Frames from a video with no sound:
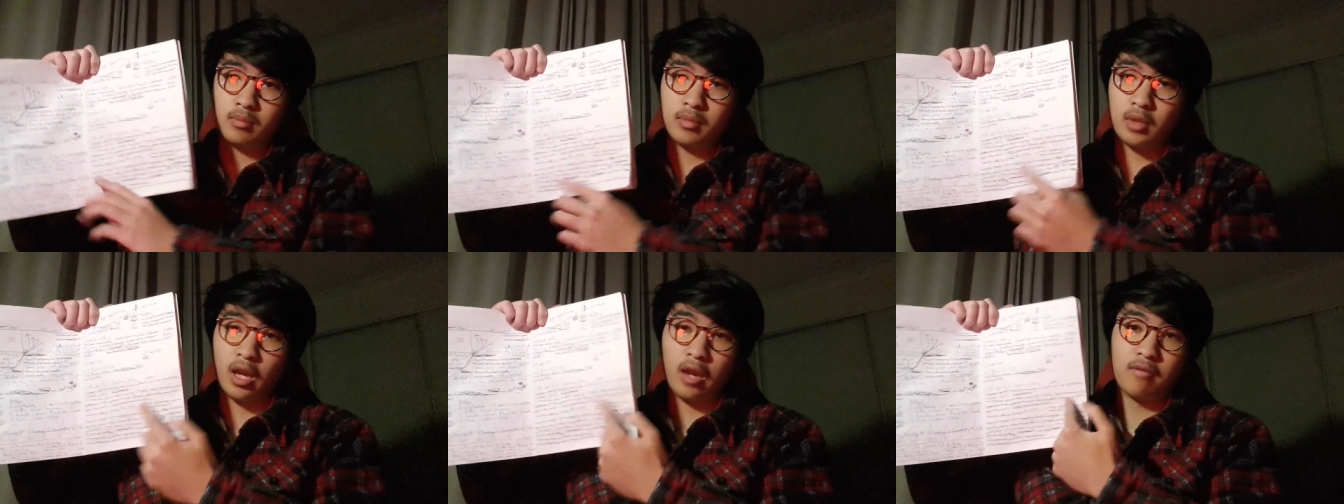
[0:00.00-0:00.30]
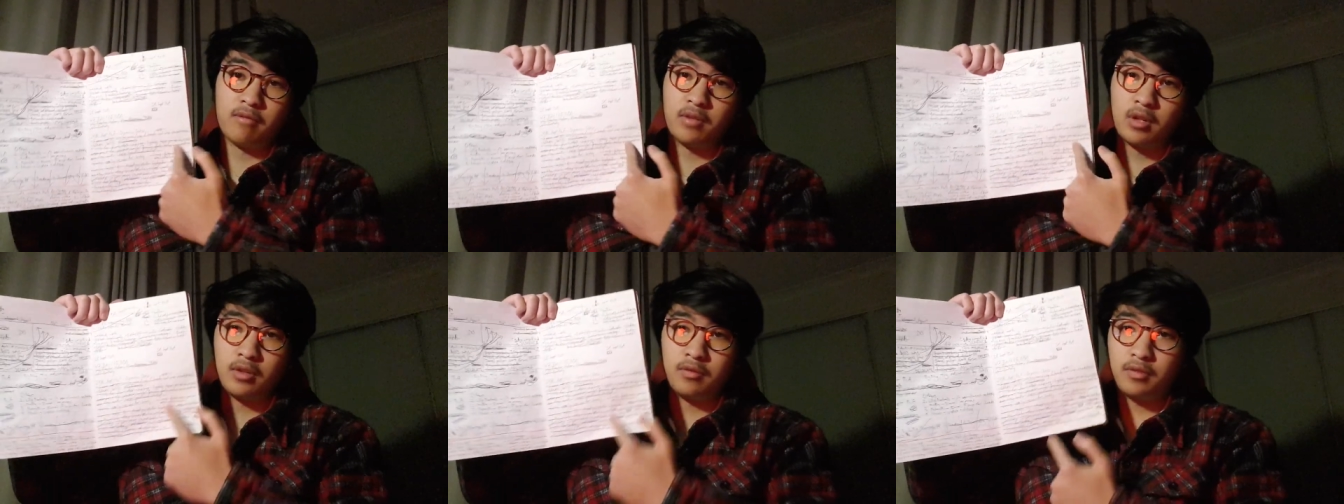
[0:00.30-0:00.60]

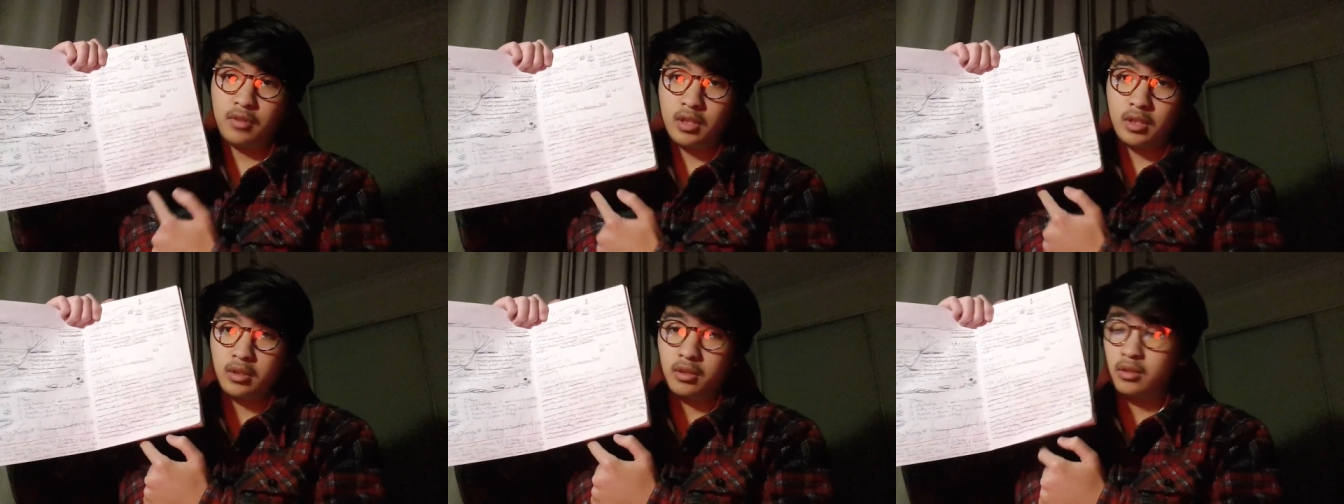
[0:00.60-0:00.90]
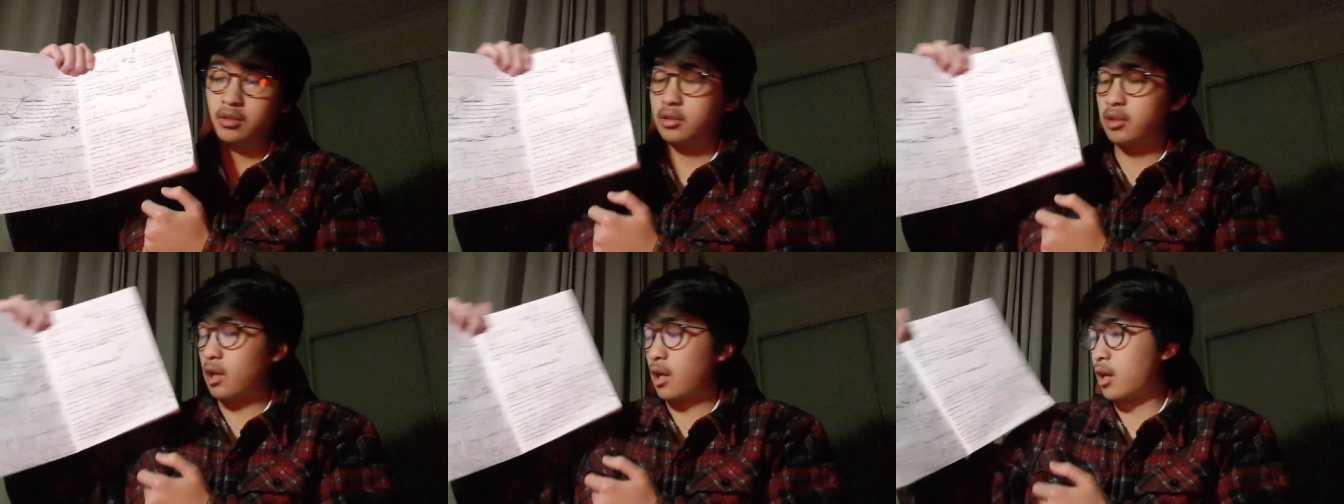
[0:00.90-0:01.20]
everything
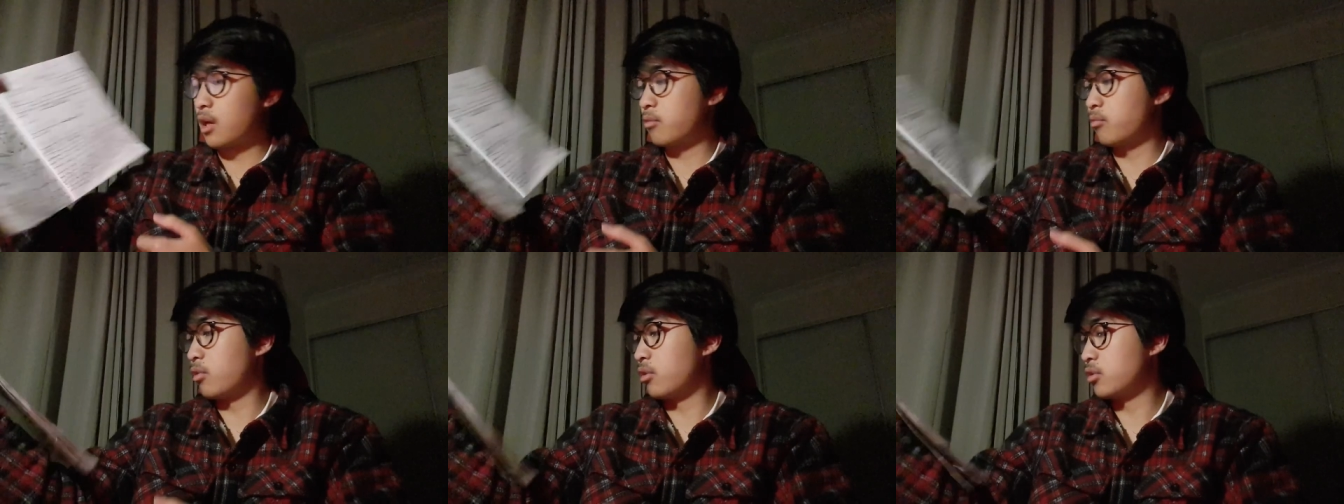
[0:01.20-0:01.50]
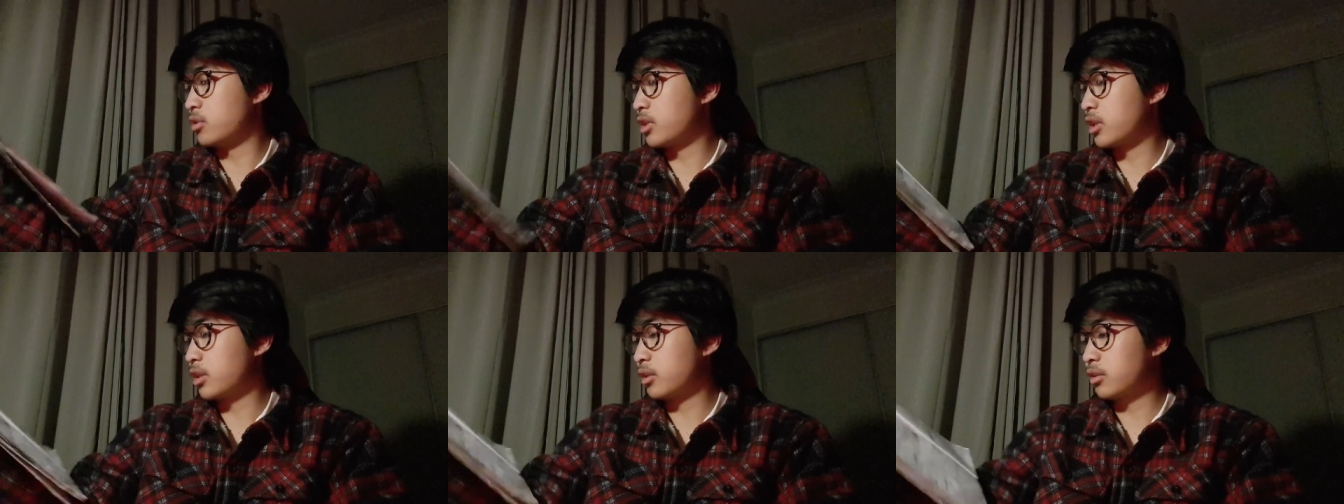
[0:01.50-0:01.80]
that I wrote
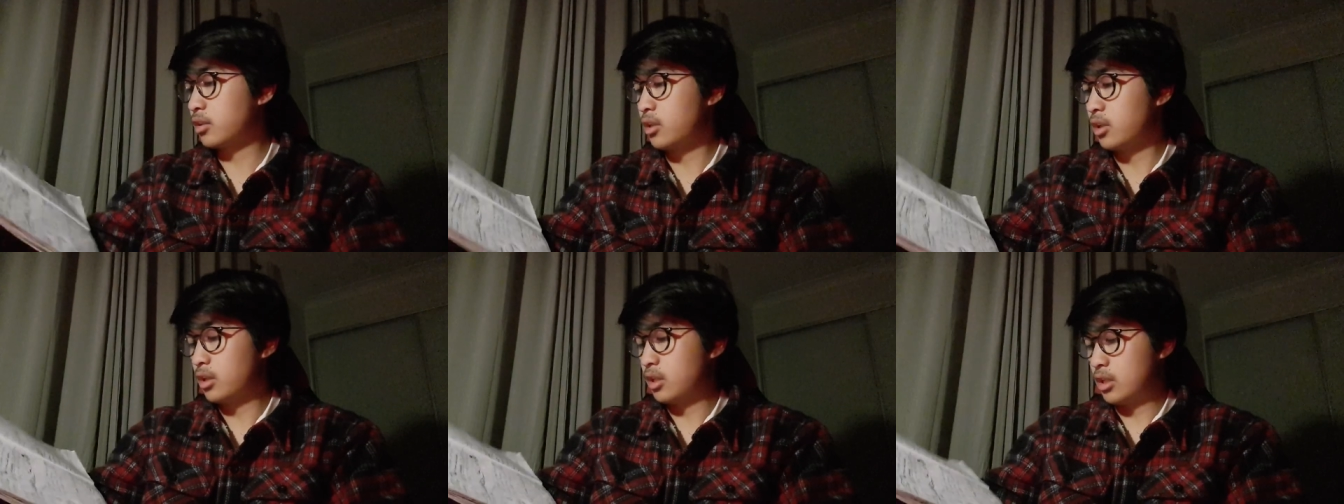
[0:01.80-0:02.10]
down.